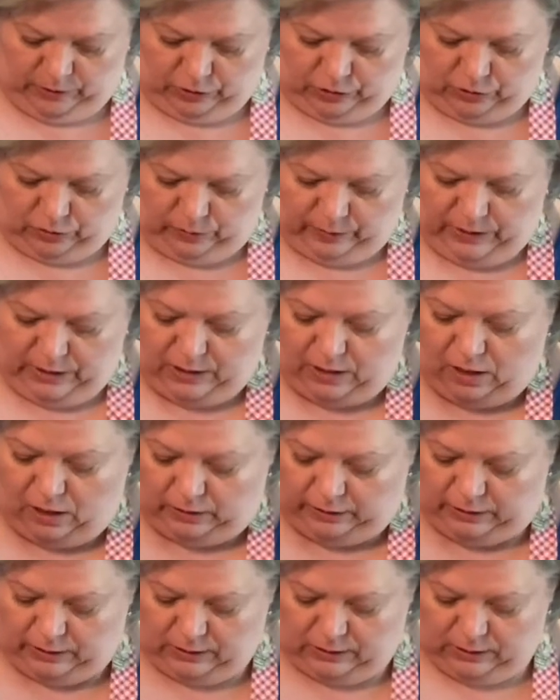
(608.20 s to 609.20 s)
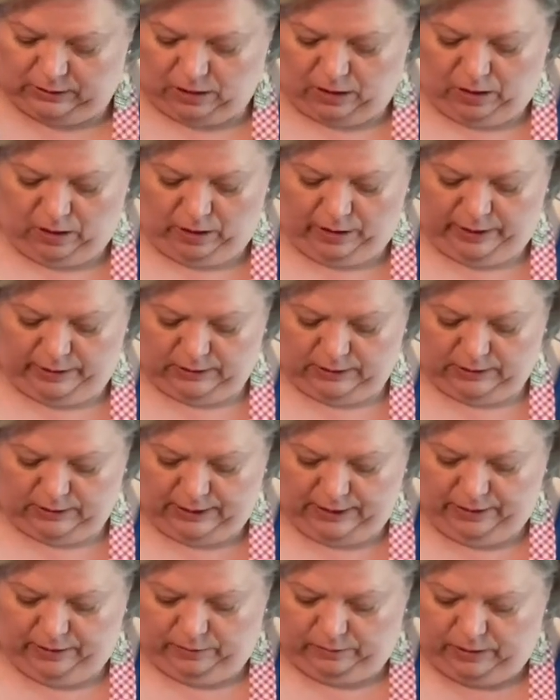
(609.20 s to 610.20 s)
So we get all the sides
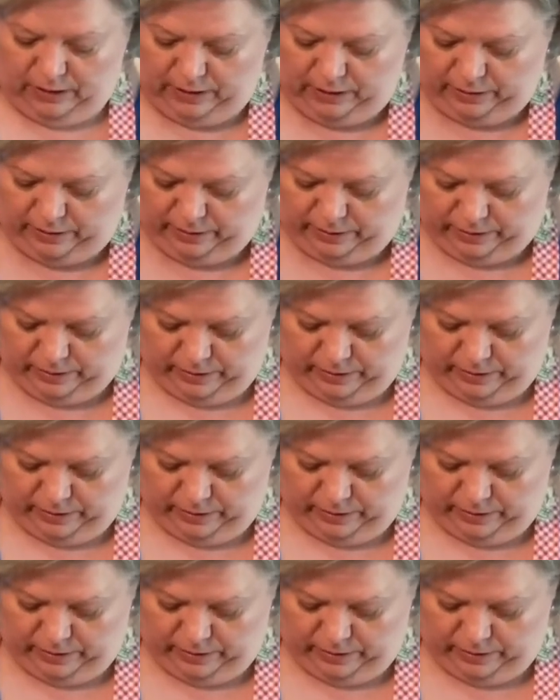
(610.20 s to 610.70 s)
down there.